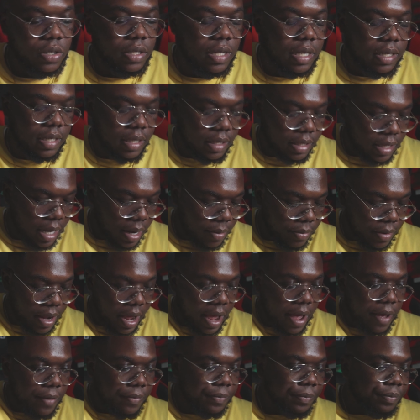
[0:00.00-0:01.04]
stitch and take
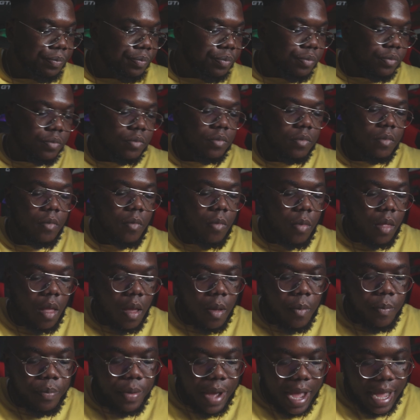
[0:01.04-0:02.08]
down.
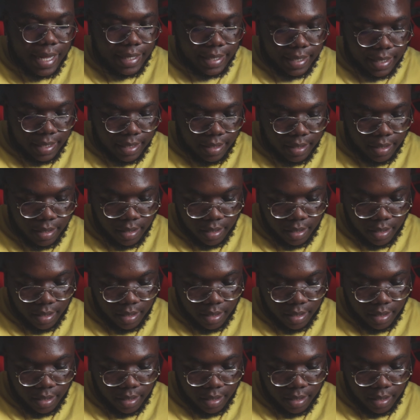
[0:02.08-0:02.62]
But